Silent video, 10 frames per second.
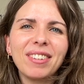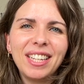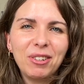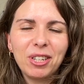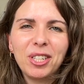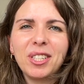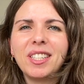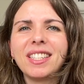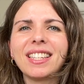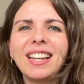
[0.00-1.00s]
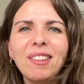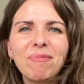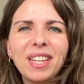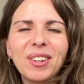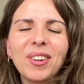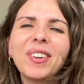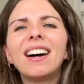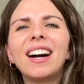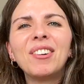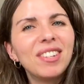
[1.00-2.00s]
any questions, let me know.
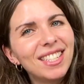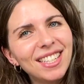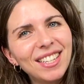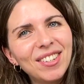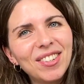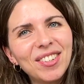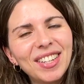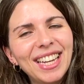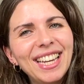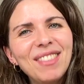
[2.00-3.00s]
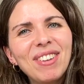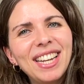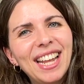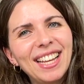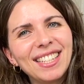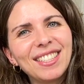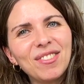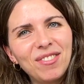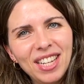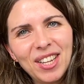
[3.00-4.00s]
I will see you in my next
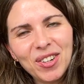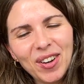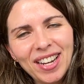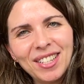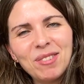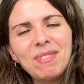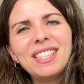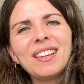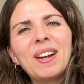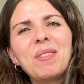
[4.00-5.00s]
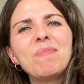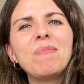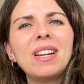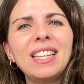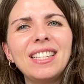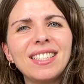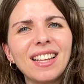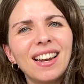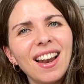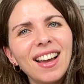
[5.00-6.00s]
video, and in the meantime, please
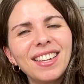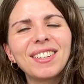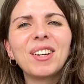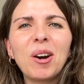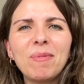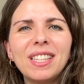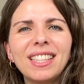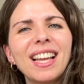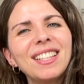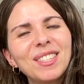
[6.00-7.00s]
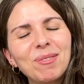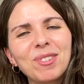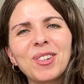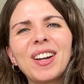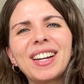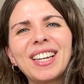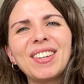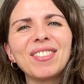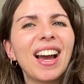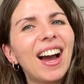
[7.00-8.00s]
like, comment and
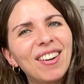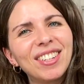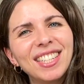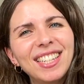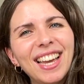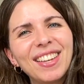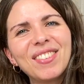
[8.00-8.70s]
subscribe. Have a good day.